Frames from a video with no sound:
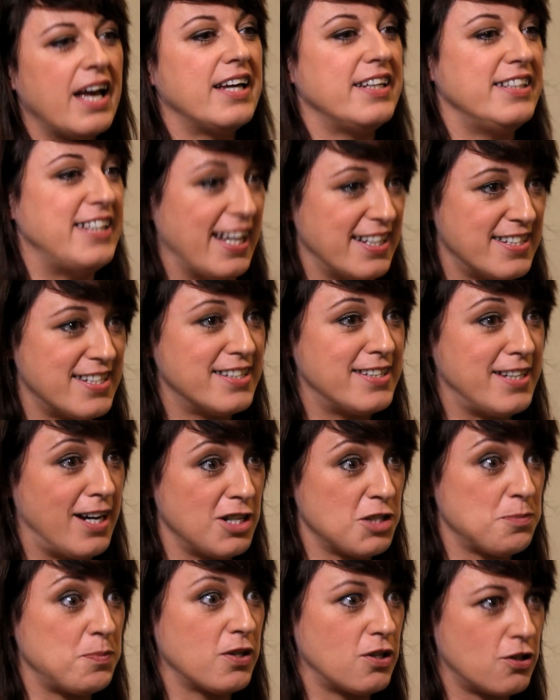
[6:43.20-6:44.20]
Yes, it
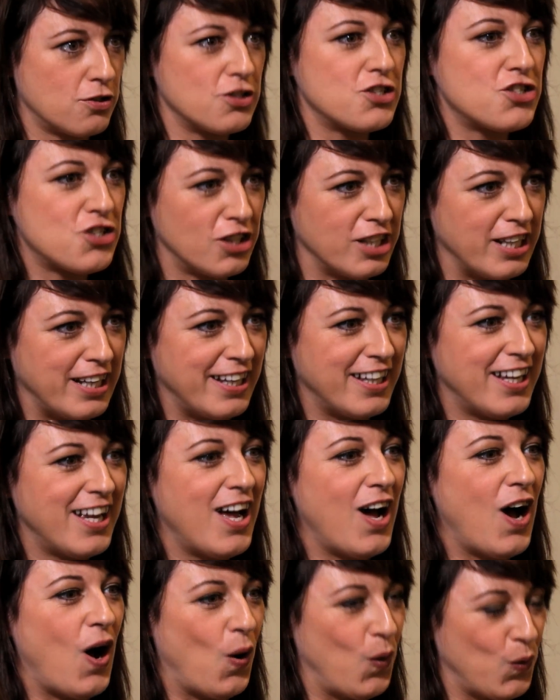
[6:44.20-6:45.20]
does, but crucially,
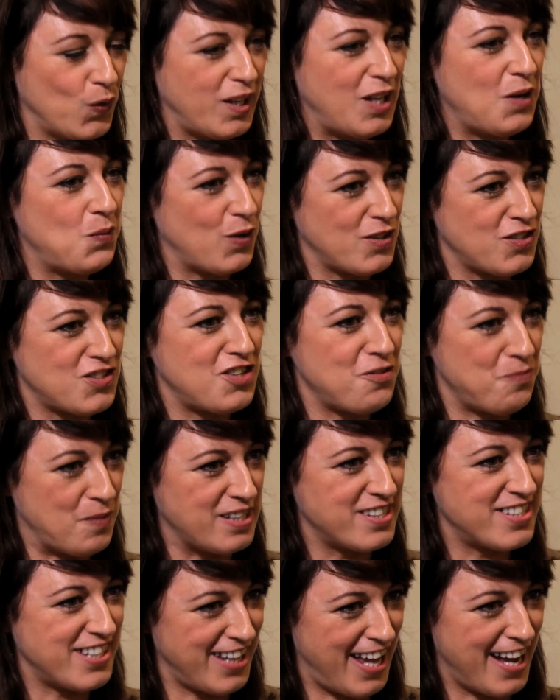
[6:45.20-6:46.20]
only once they've been
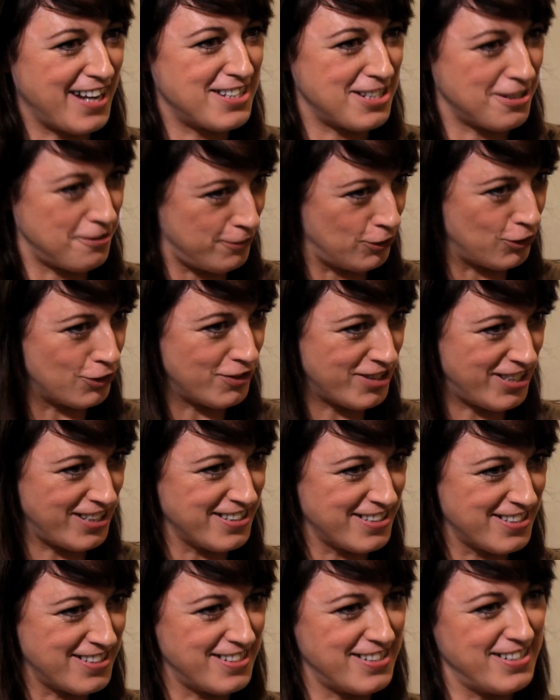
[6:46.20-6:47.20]
selected for
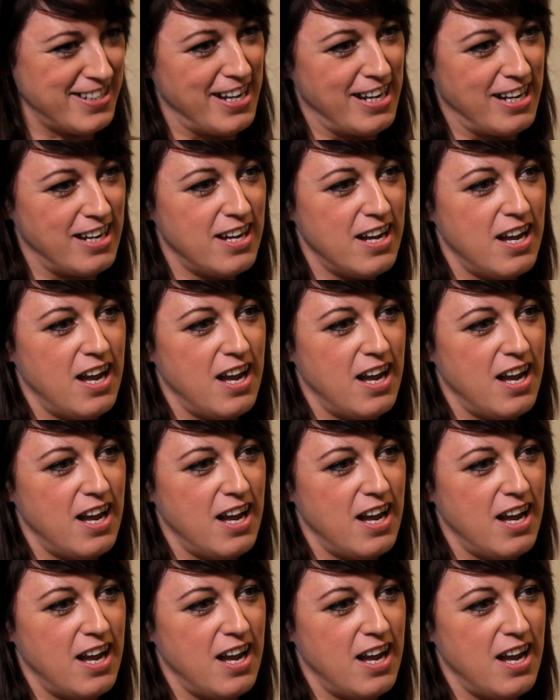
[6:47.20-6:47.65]
redundancy.